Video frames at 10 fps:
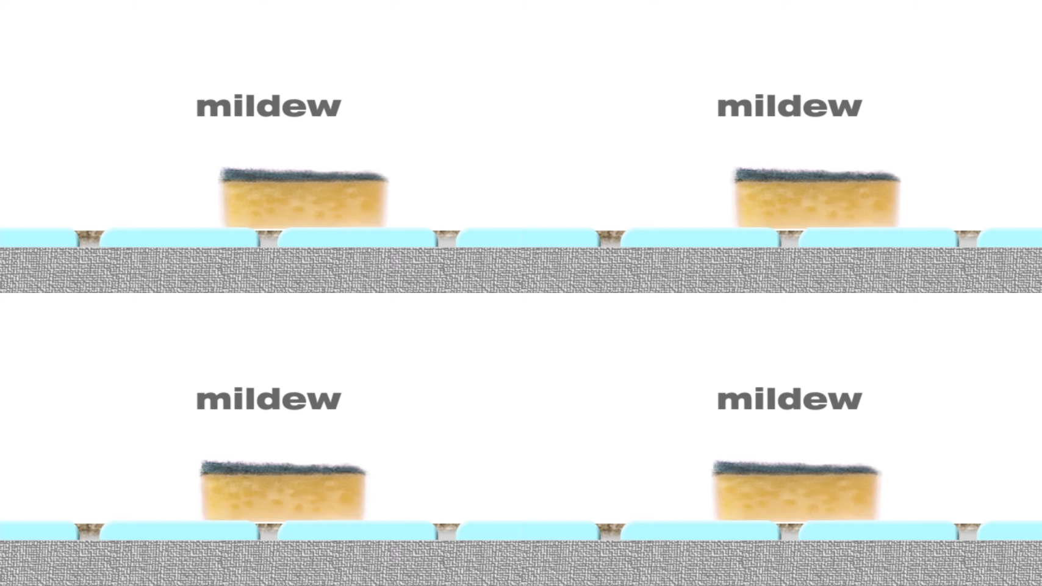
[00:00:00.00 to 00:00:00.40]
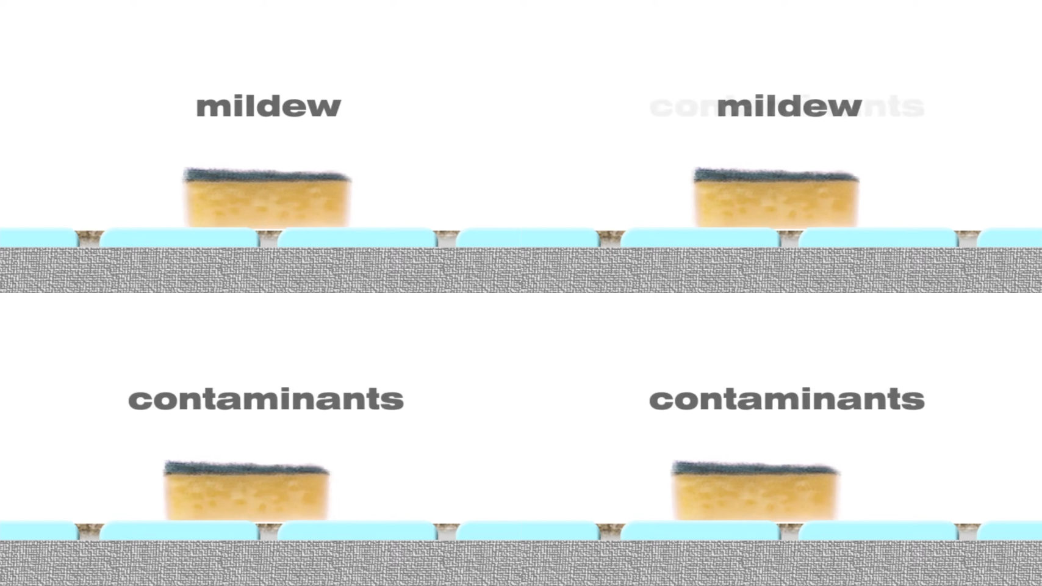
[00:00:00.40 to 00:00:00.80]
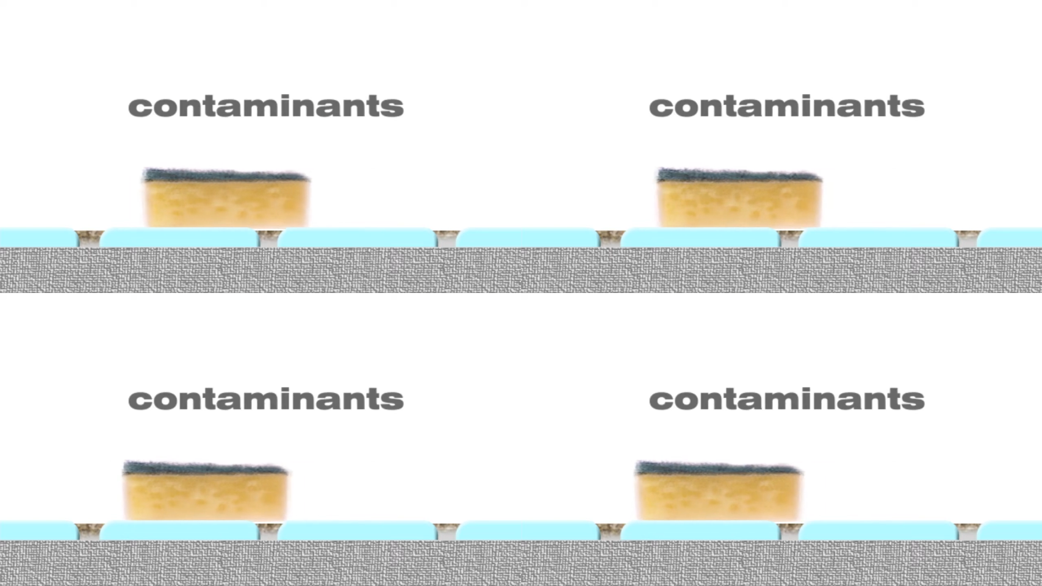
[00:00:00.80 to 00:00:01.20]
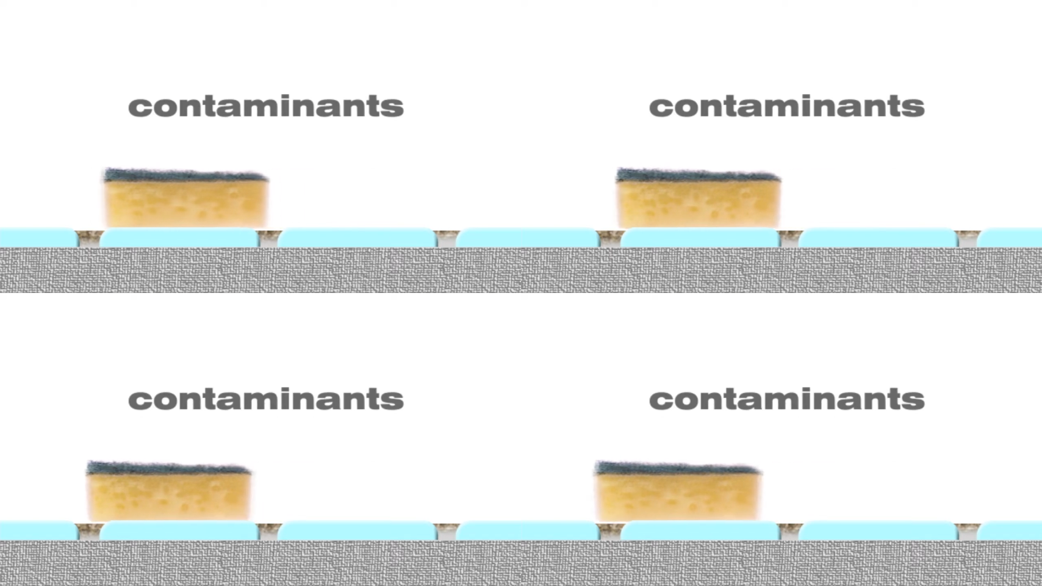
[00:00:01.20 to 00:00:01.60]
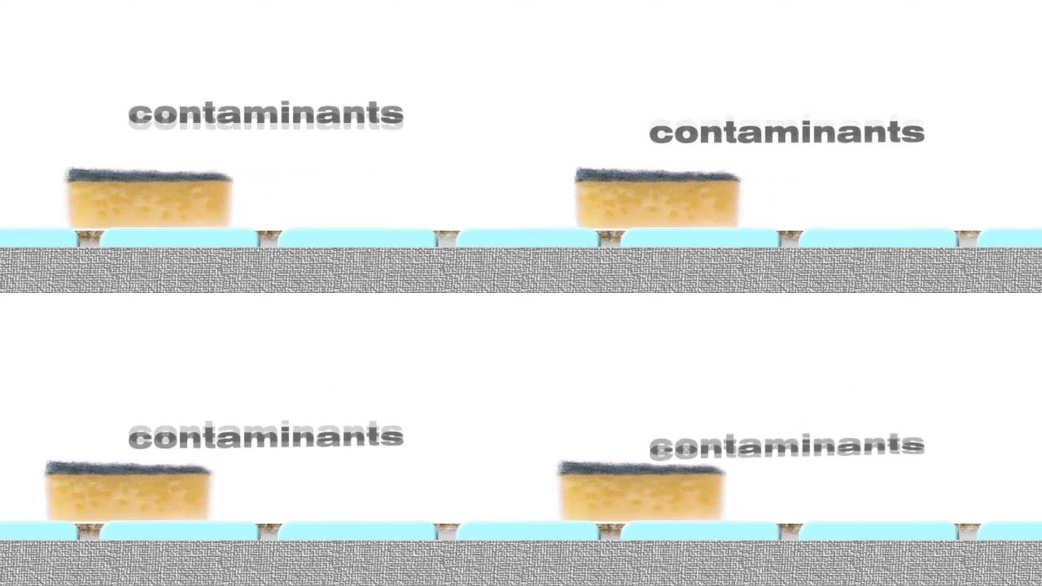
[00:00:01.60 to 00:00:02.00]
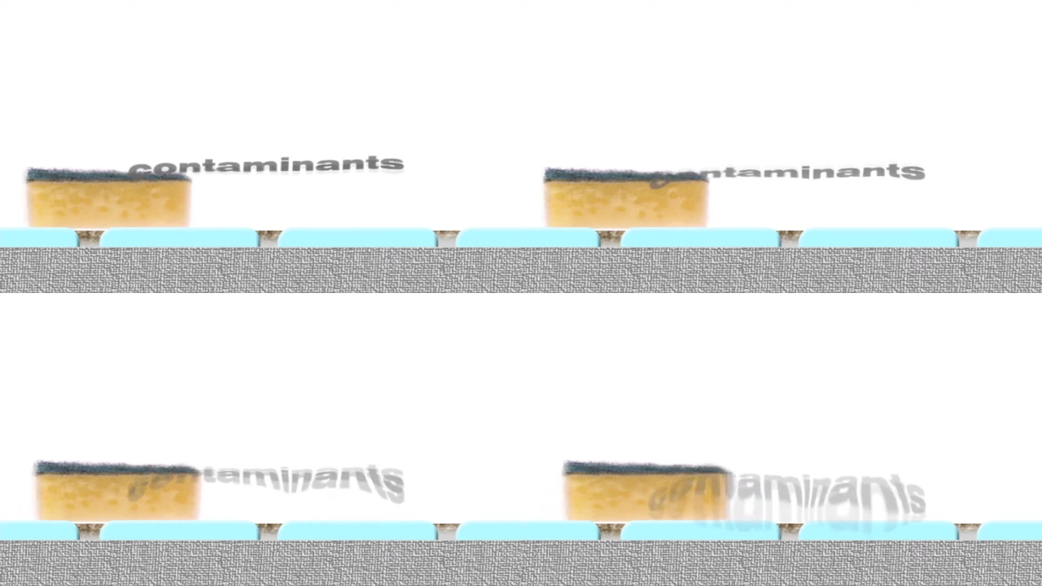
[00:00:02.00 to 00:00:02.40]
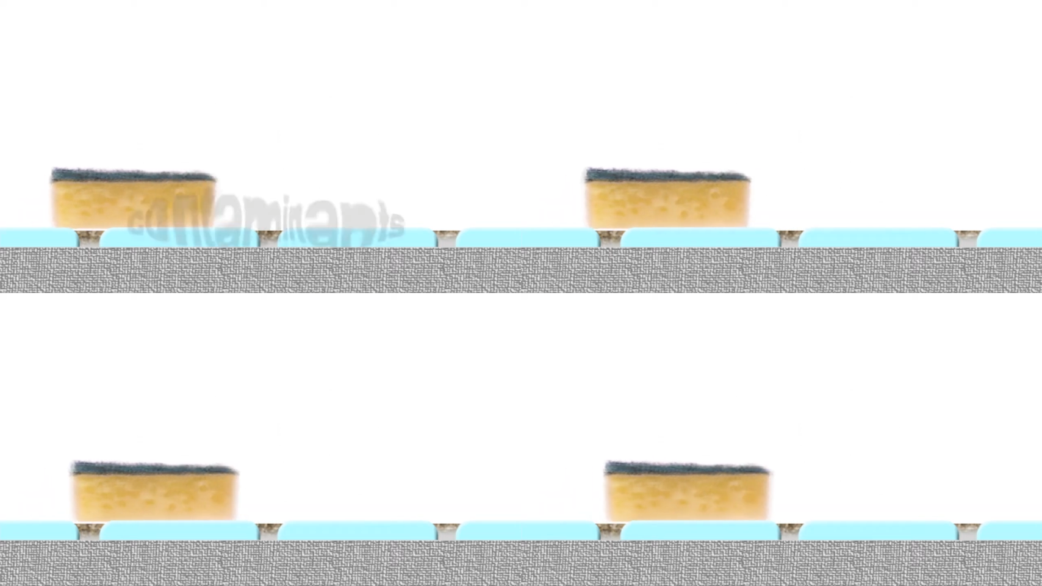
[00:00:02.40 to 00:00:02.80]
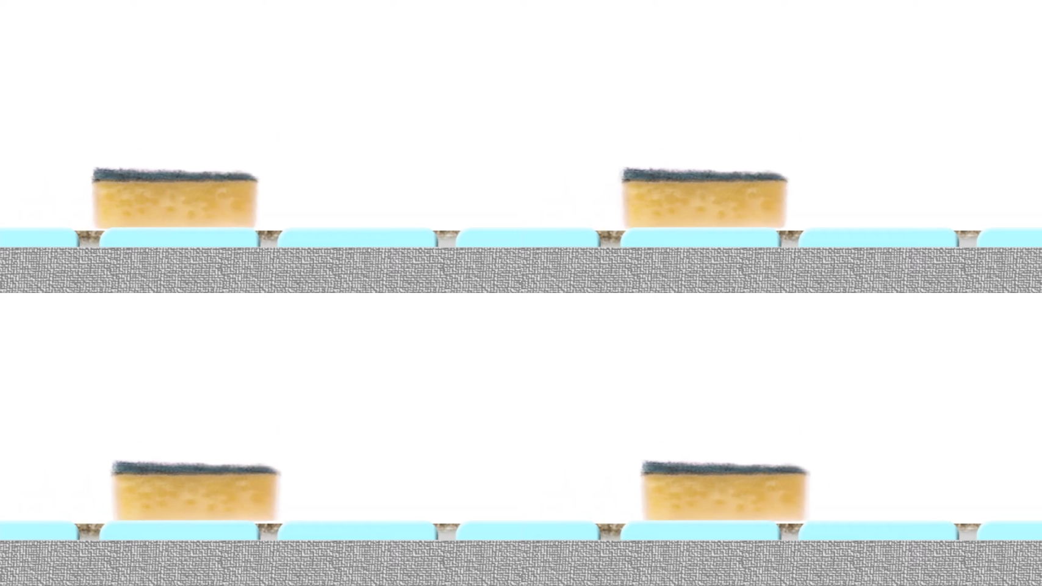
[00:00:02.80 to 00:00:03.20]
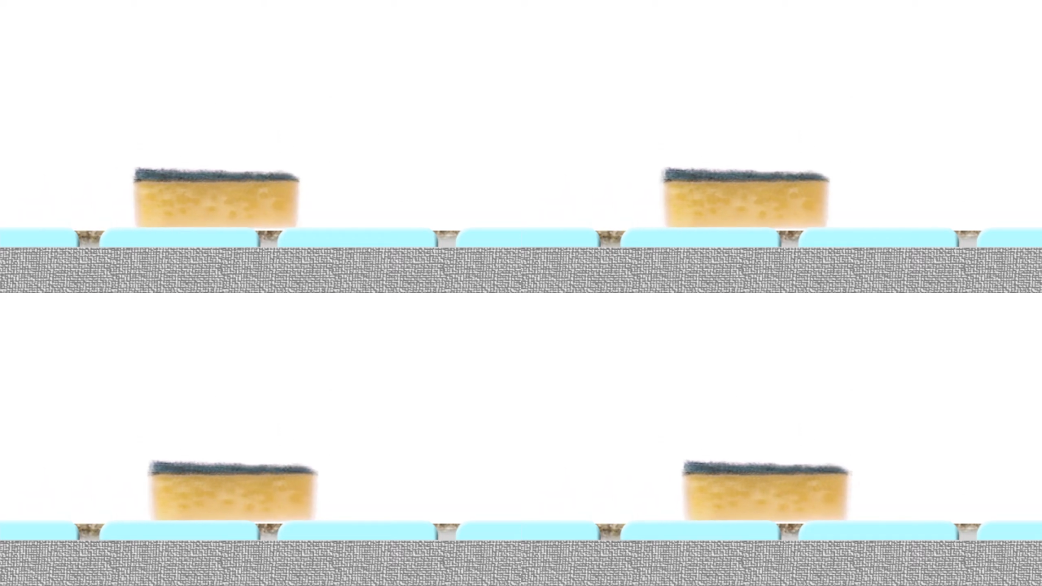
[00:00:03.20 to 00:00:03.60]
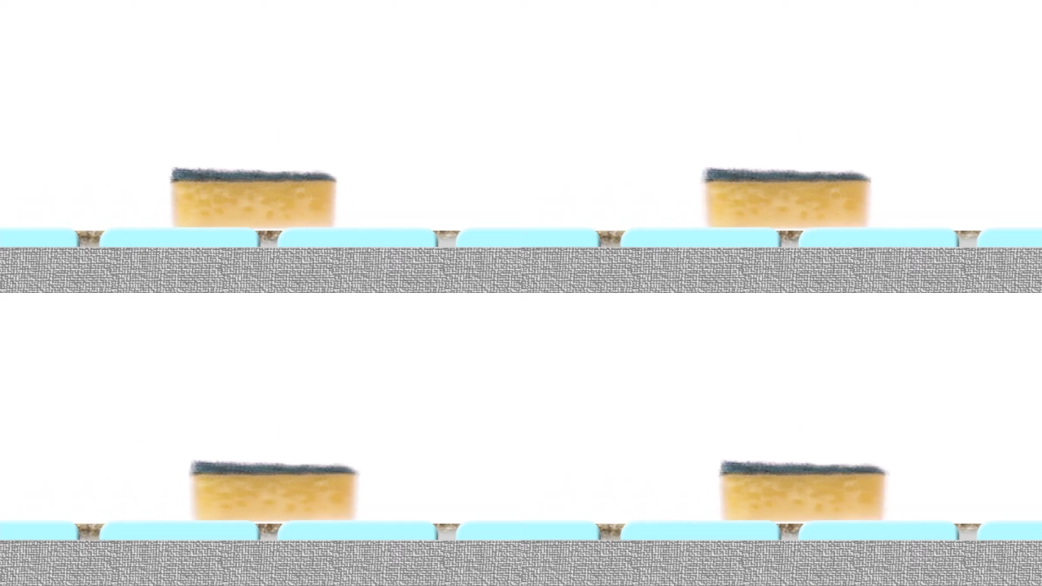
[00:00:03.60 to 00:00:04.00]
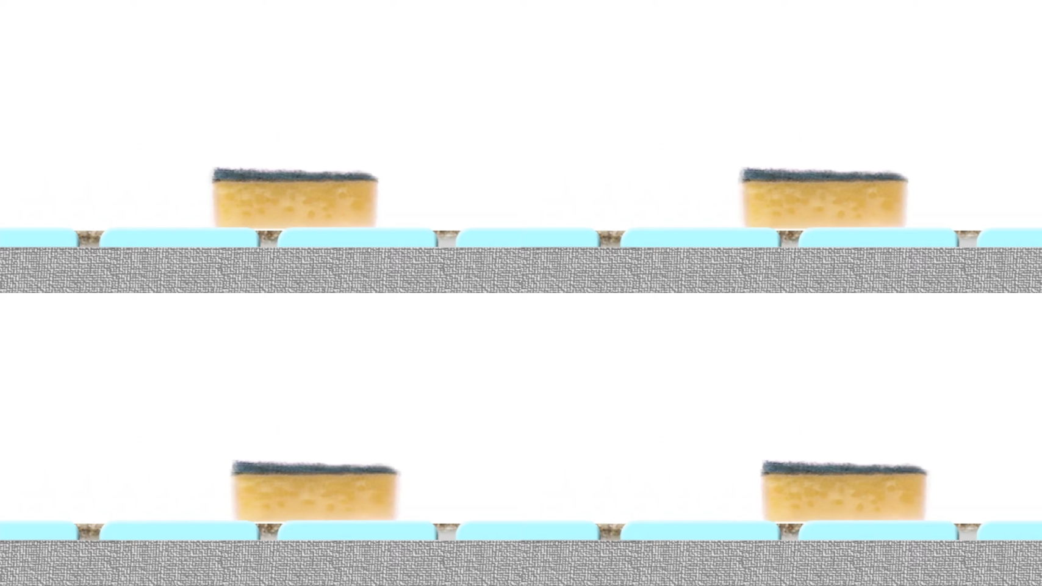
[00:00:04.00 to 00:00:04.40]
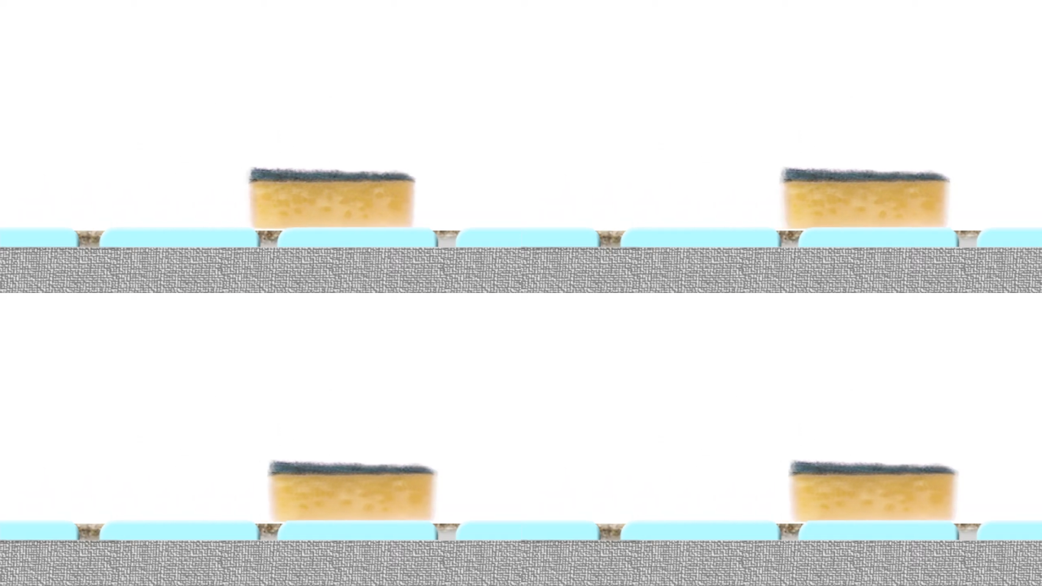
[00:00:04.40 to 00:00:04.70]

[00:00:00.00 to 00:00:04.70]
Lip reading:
[unreadable: no face in view]